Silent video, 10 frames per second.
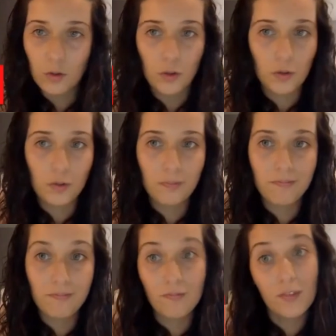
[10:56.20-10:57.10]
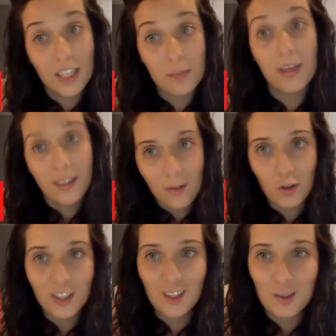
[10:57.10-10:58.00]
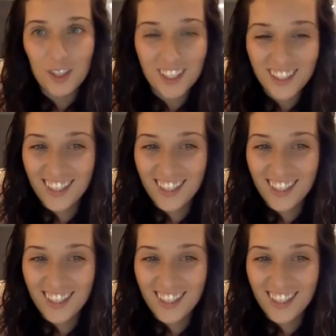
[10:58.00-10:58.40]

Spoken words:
to this month, Choices You Shelter.